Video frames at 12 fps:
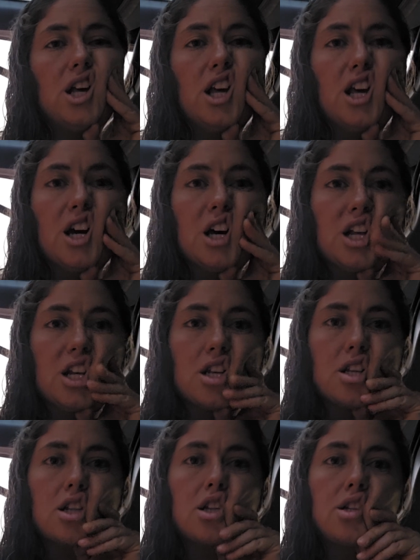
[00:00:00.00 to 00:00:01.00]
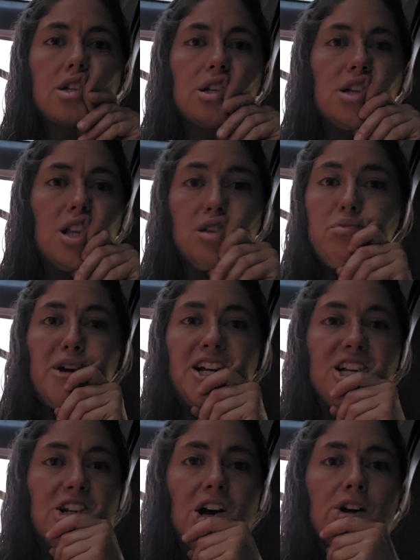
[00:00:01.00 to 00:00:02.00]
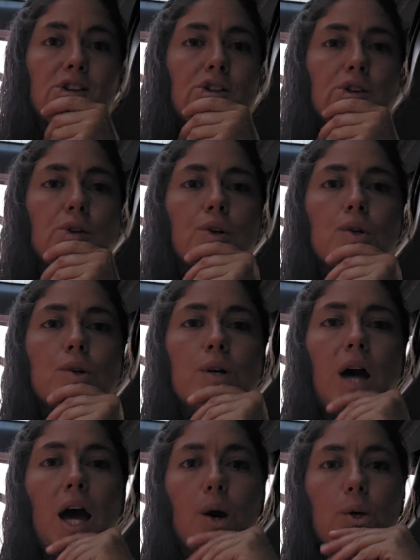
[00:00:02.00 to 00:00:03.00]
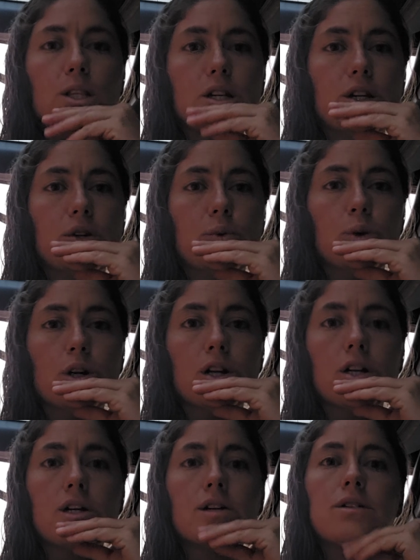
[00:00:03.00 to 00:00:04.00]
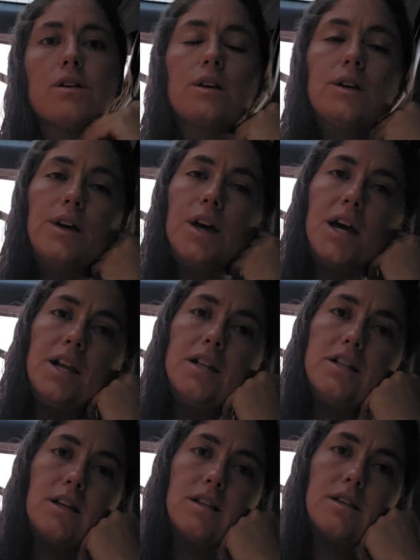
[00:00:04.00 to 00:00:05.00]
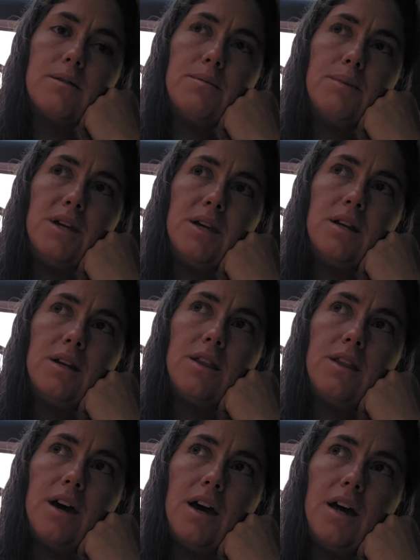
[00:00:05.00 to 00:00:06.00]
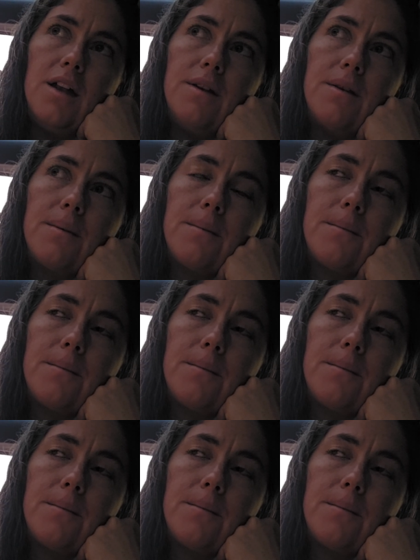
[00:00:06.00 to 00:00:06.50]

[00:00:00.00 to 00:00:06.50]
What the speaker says: And it's paradoxical how it's going to work. And it doesn't mean that